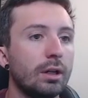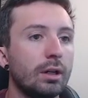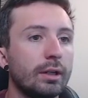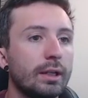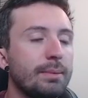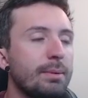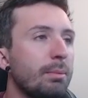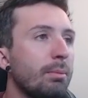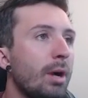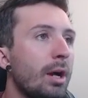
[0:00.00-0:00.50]

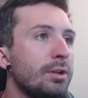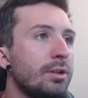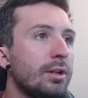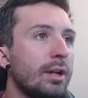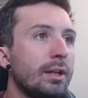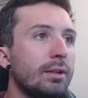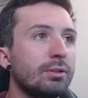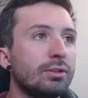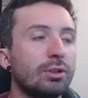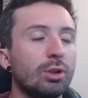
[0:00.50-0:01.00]
Keep in mind, do
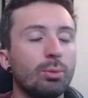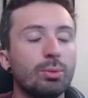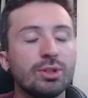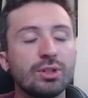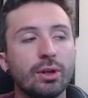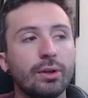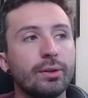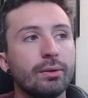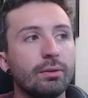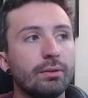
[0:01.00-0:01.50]
not use Turpin's
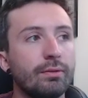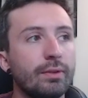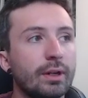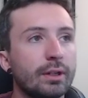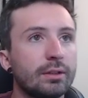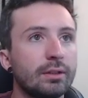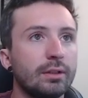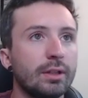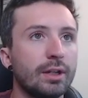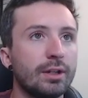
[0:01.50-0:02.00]
other
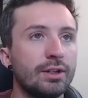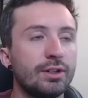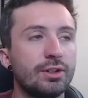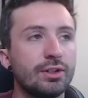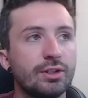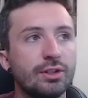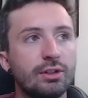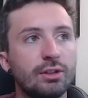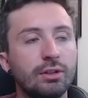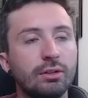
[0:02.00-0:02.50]
effect. That is
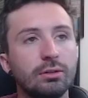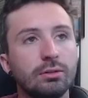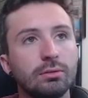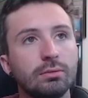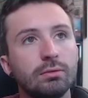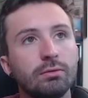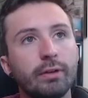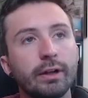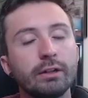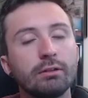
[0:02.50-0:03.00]
just still
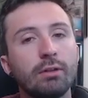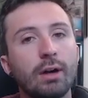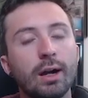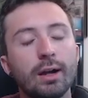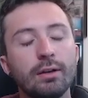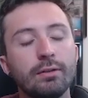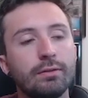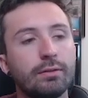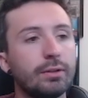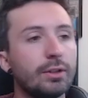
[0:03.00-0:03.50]
like
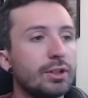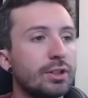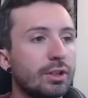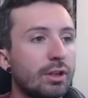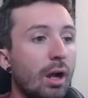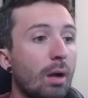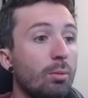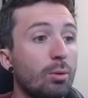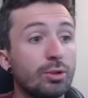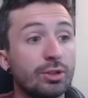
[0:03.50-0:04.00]
this
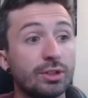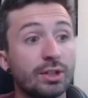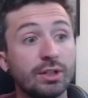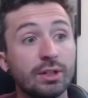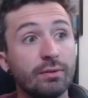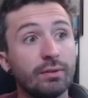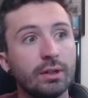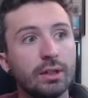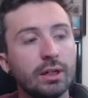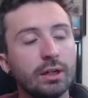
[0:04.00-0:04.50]
combo just doesn't
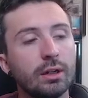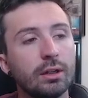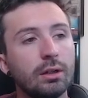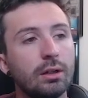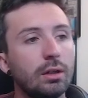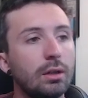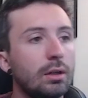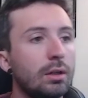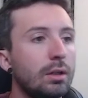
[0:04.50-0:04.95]
even need it.